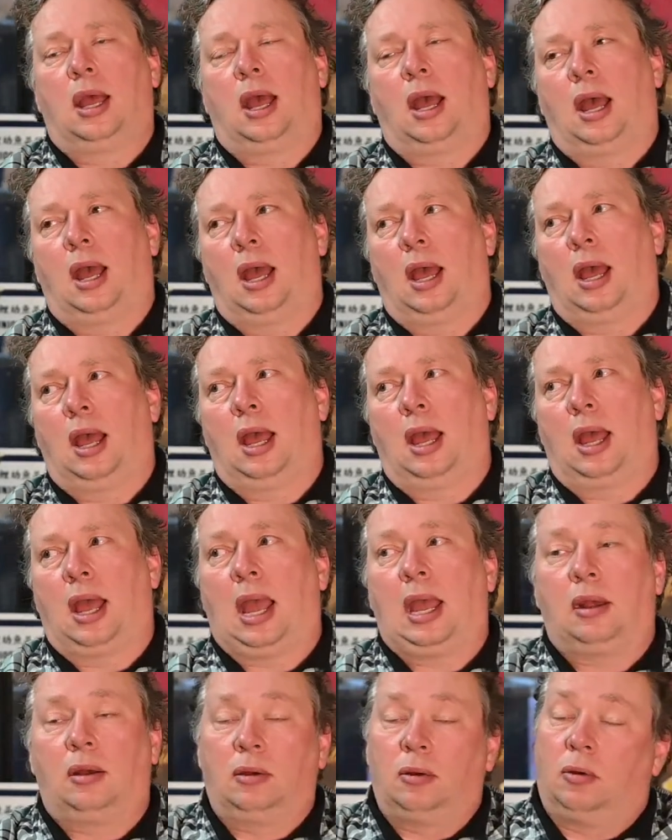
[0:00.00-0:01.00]

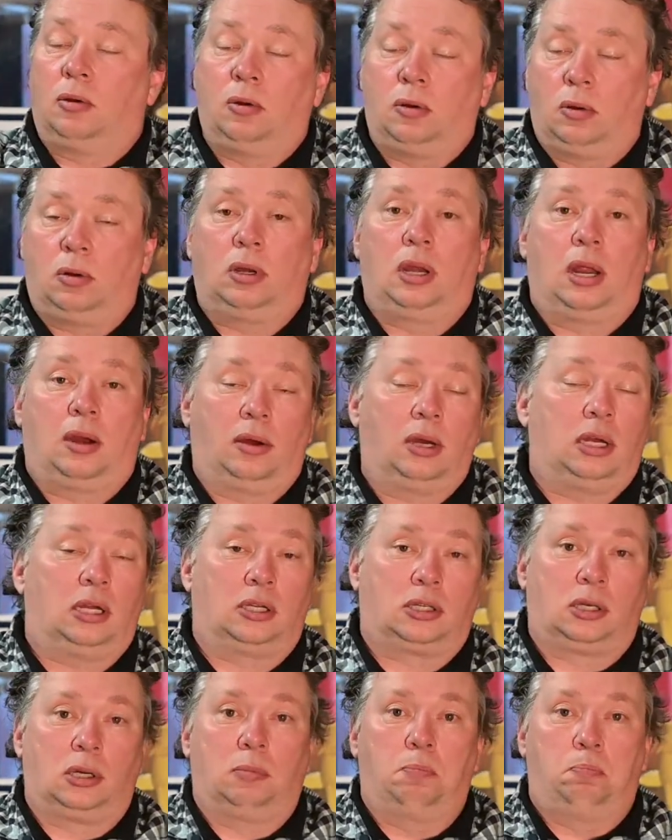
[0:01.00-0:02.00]
And there
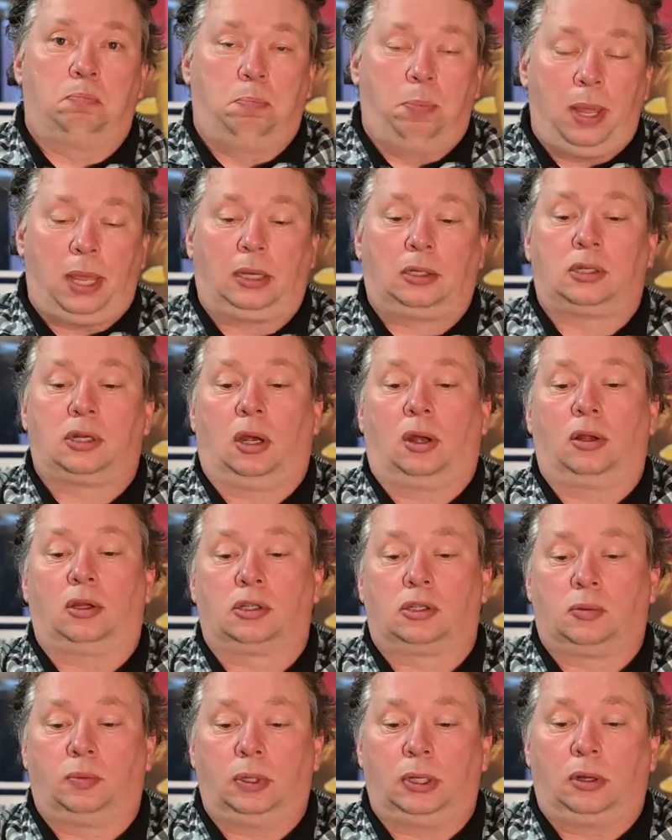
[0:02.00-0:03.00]
is a big
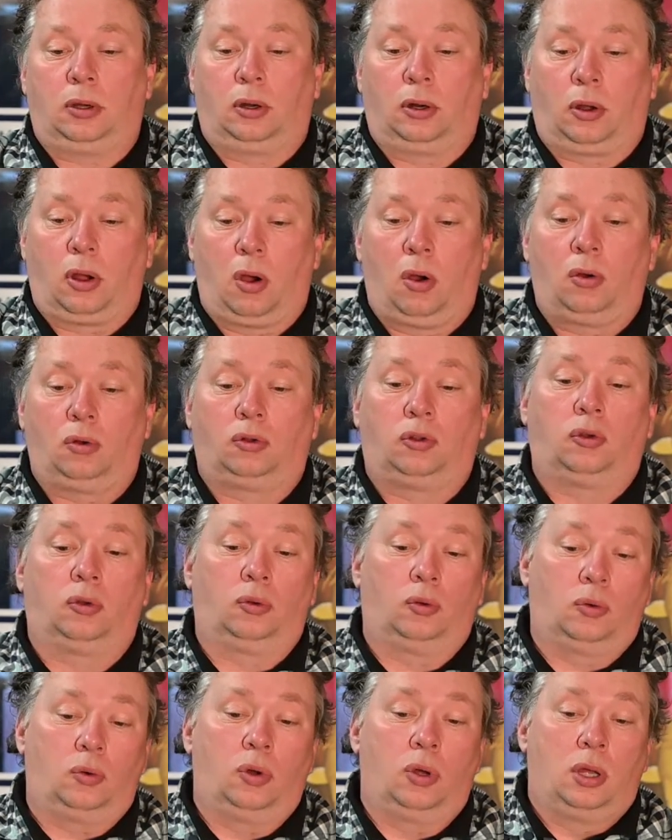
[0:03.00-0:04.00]
chance we're going to go
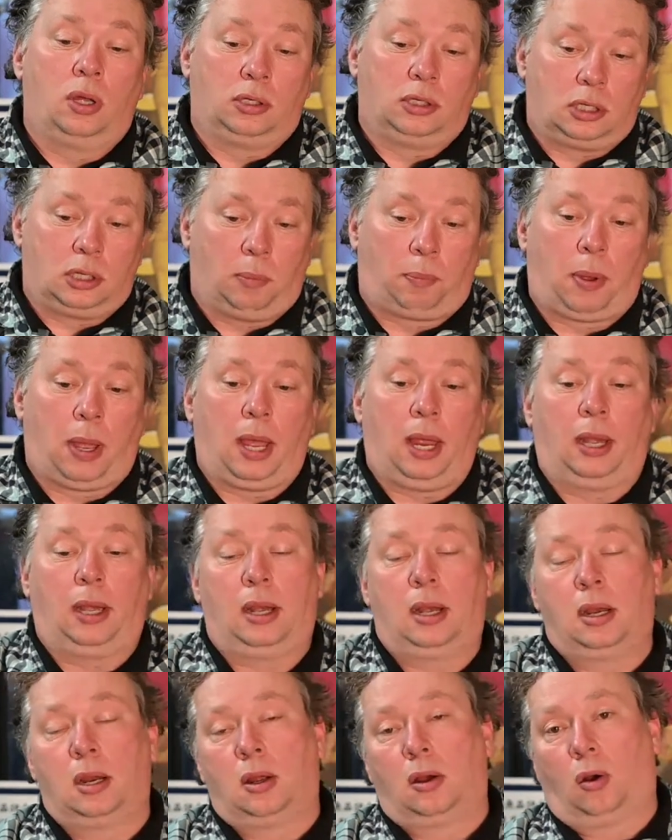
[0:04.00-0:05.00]
to
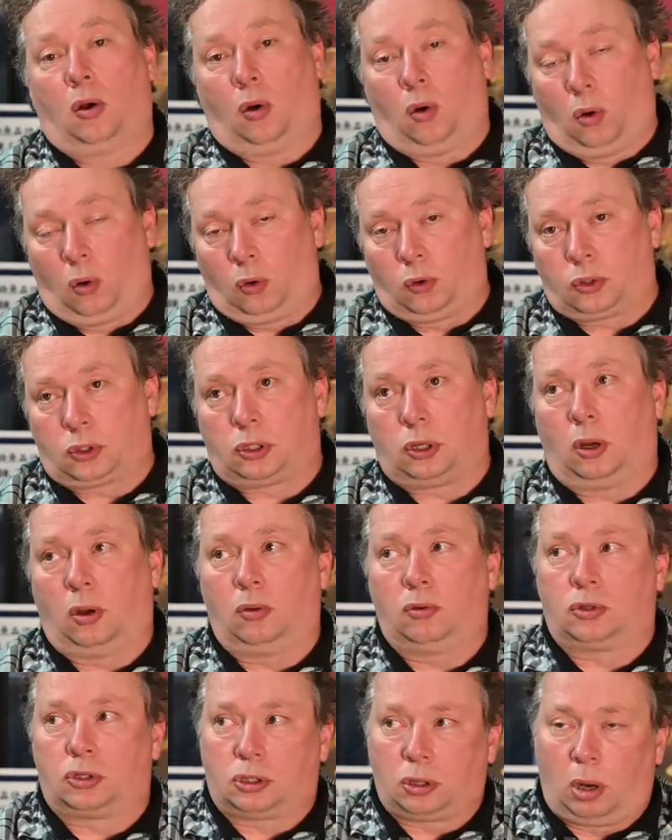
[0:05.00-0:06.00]
Japan
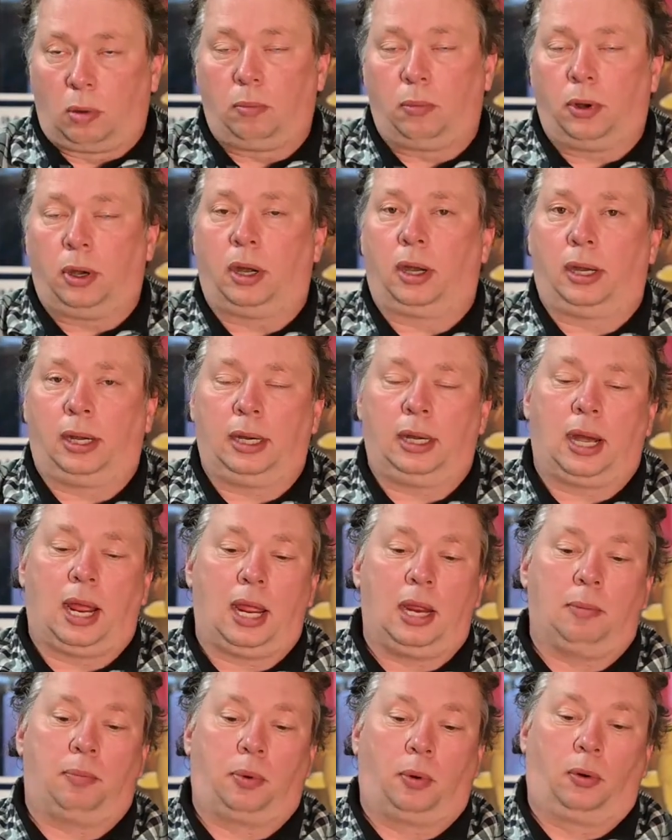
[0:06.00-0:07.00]
also somewhere in
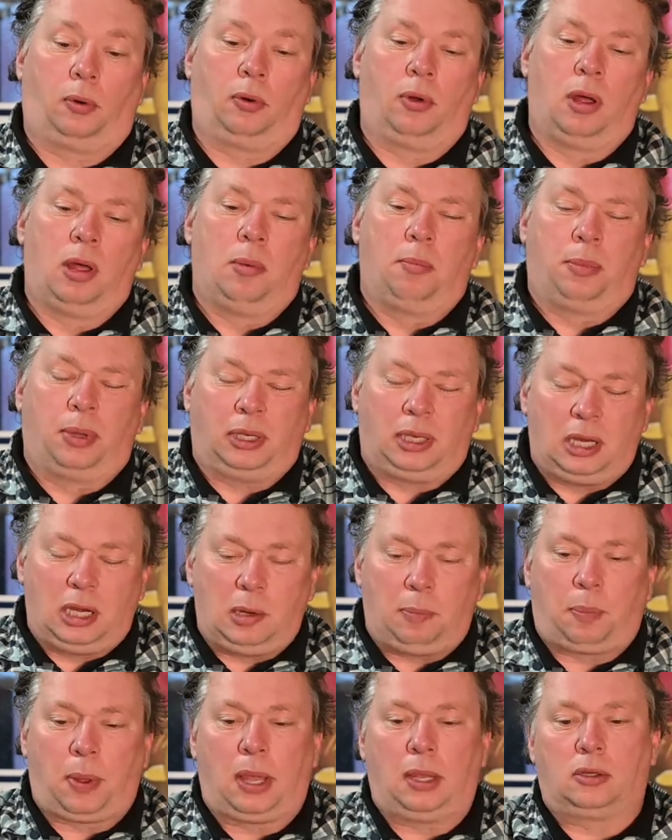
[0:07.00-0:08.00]
April, but it
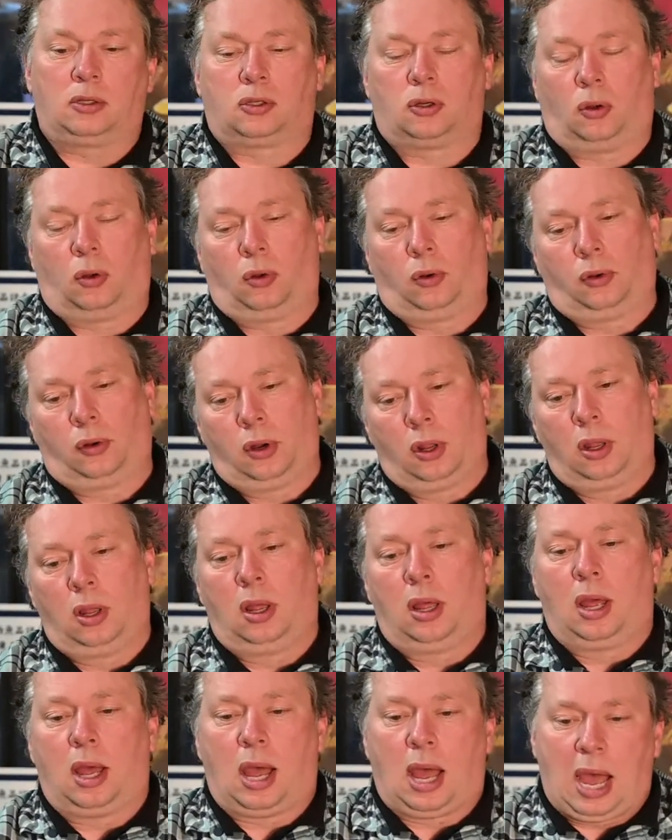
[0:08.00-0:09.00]
depends on
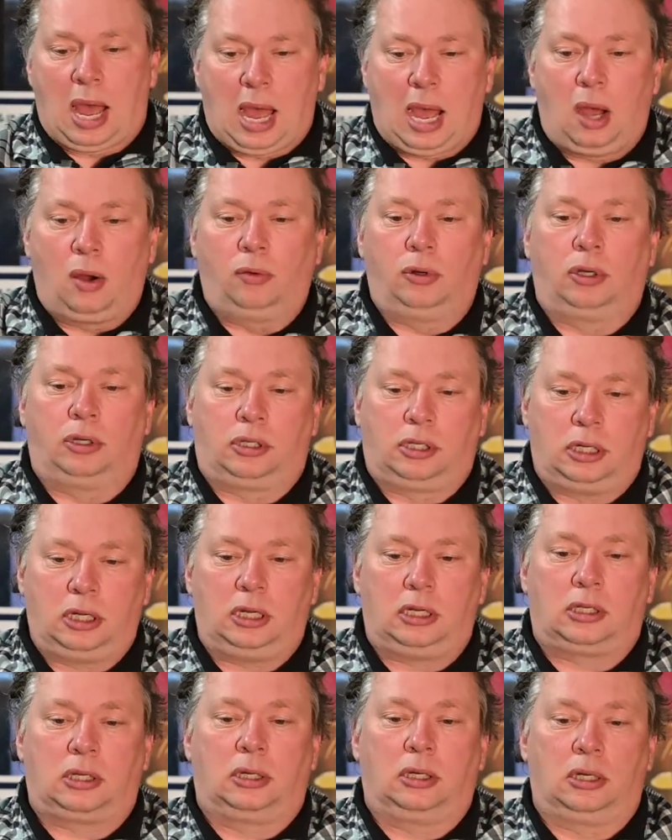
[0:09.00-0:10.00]
how the
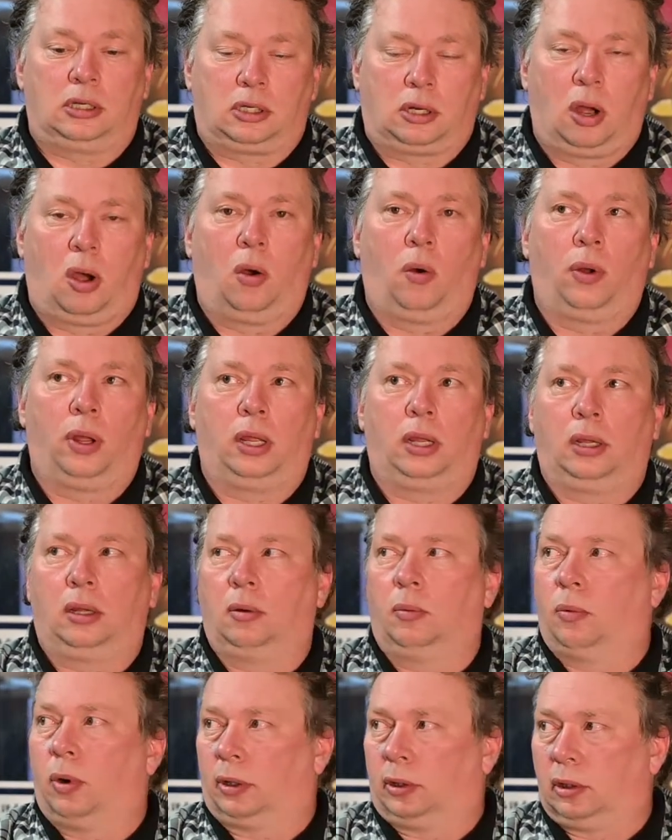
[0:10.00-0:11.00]
season is
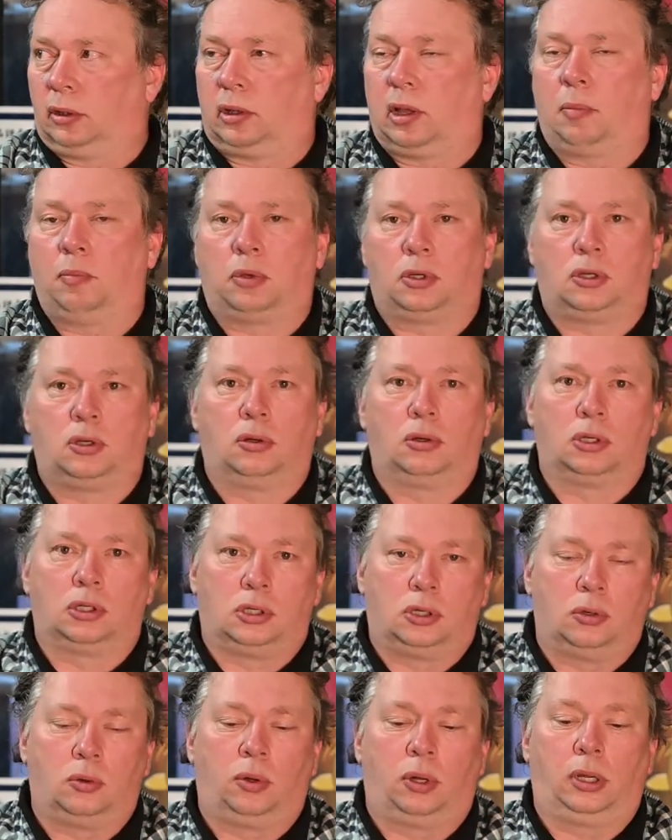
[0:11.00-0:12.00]
going, what the temperature is
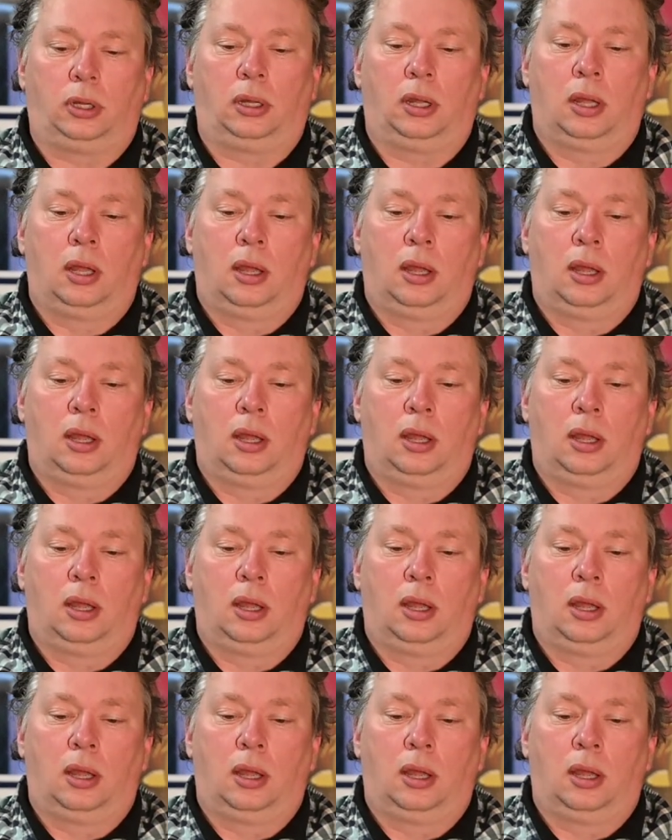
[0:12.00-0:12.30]
doing.